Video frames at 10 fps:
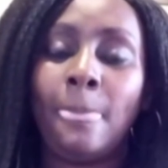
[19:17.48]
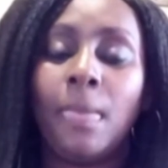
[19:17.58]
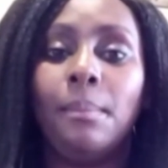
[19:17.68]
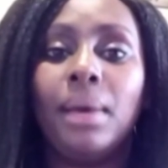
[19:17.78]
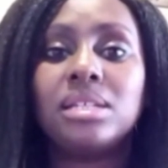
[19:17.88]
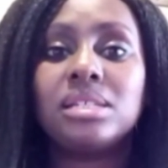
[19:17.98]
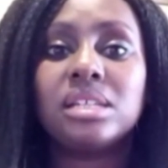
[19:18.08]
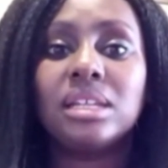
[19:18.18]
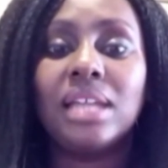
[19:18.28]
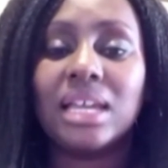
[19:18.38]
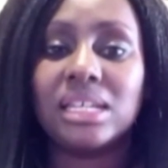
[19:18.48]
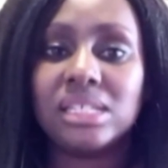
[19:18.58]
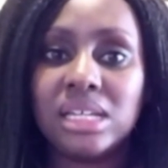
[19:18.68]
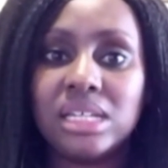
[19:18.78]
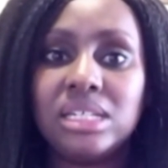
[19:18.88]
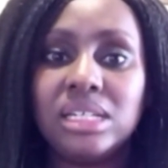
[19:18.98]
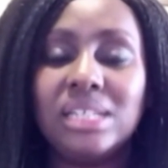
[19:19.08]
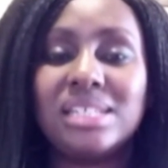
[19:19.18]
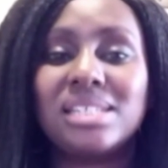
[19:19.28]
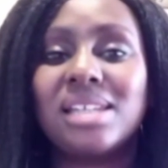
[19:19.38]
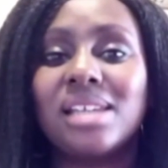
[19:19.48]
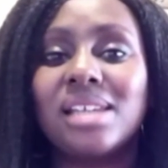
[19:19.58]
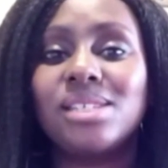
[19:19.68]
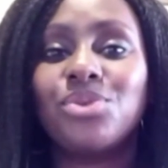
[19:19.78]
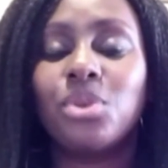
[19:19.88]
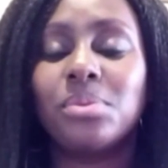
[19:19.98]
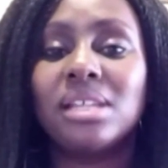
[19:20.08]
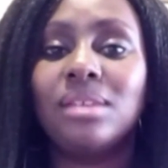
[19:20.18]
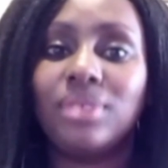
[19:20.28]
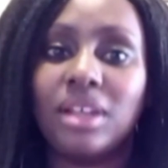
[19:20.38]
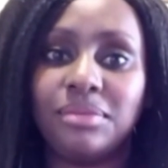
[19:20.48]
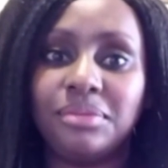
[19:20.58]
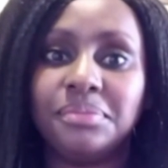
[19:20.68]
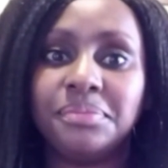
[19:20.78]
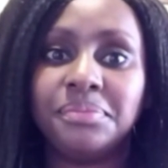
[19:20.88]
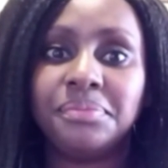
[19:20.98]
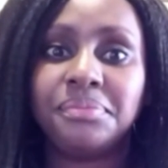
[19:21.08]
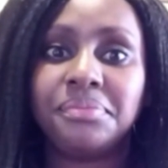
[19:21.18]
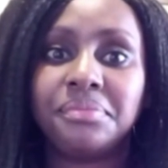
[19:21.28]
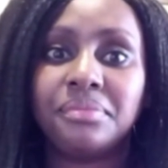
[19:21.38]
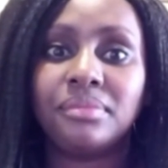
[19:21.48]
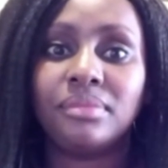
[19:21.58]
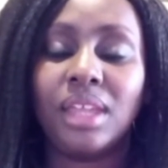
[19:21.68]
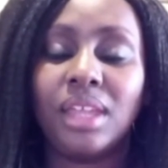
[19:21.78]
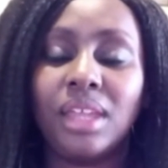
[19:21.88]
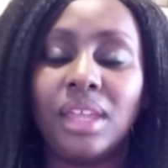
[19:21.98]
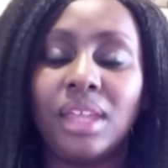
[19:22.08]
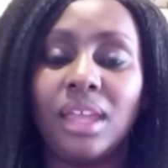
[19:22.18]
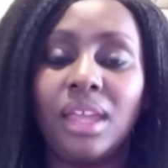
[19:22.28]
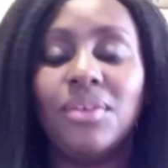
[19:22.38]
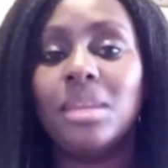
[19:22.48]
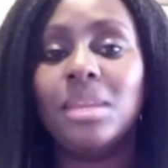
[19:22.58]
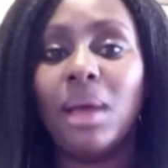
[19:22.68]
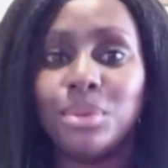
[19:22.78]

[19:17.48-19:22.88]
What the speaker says: But like I said, it starts from self-love. Even the Bible,